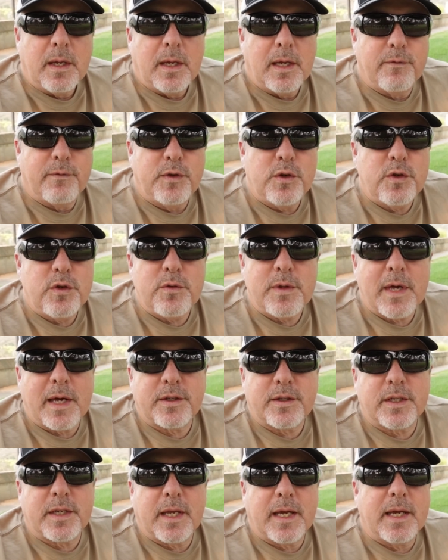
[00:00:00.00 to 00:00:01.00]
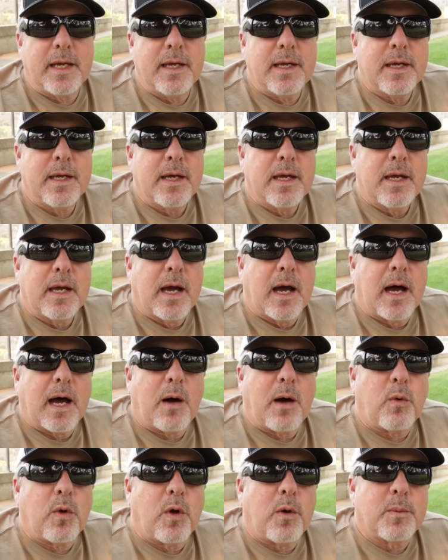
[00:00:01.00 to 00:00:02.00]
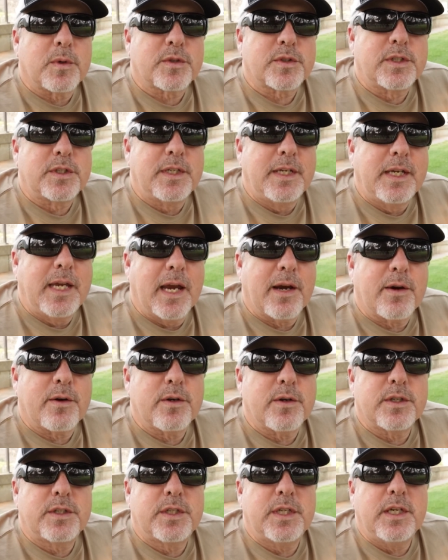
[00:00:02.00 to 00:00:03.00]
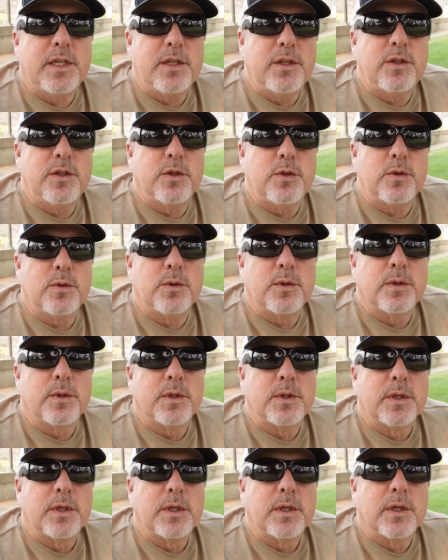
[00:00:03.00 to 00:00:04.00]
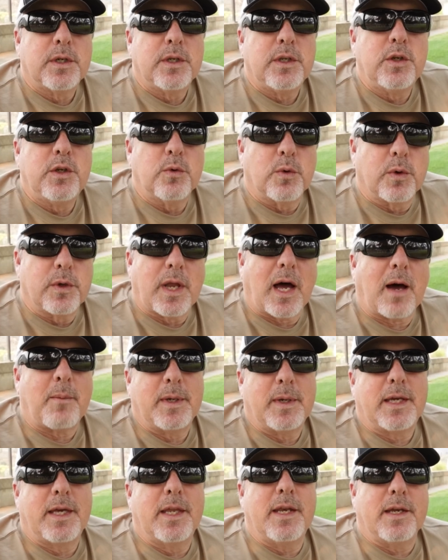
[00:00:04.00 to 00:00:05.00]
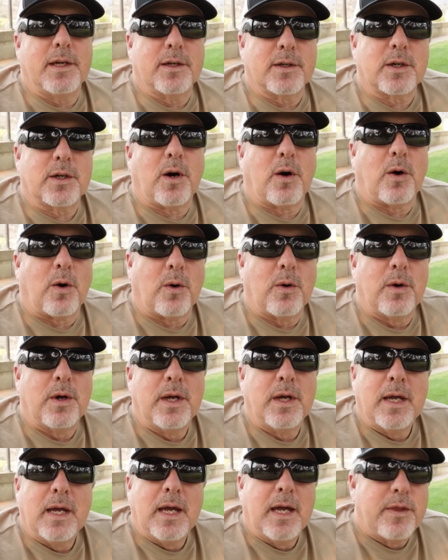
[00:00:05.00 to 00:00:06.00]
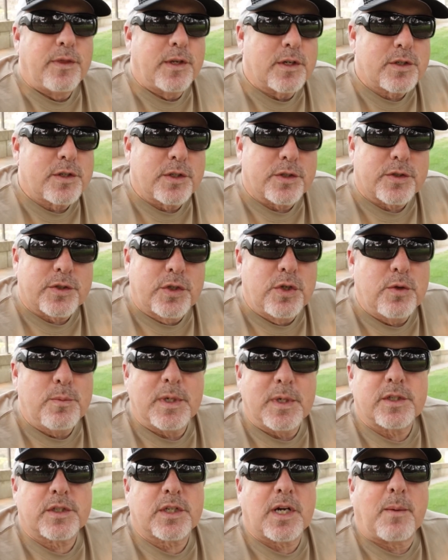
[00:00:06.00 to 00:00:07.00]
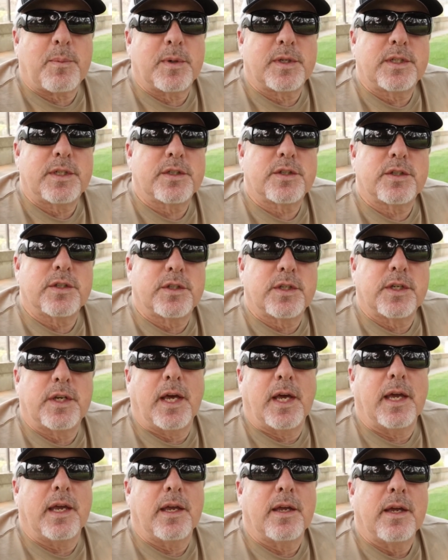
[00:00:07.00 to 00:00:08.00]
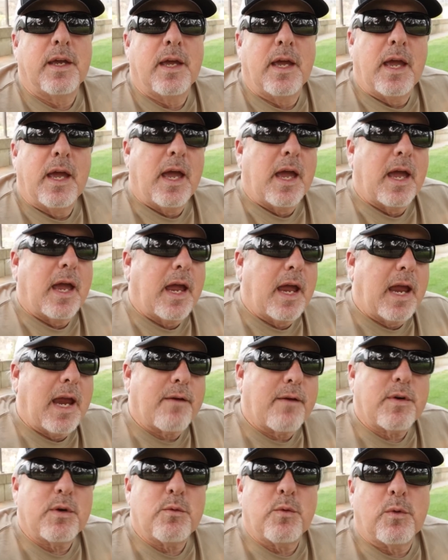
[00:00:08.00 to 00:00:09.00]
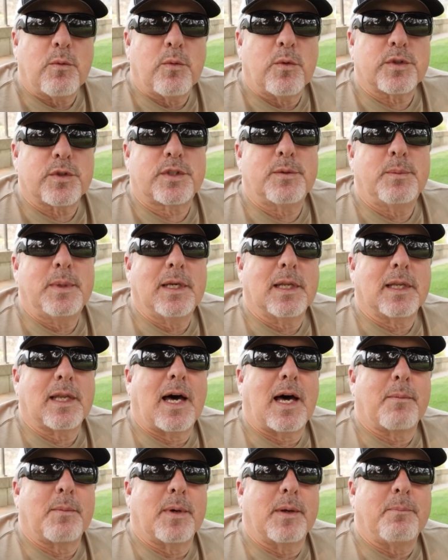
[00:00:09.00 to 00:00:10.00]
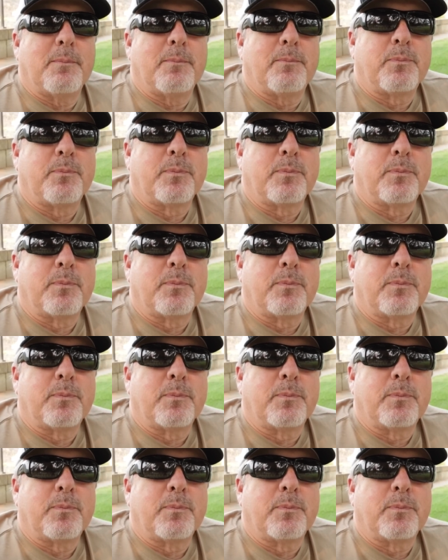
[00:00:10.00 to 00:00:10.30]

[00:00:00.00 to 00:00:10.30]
If you do that today, I will almost guarantee you will not be getting a call. There's just too much competition today. Everyone wants to be a lineman.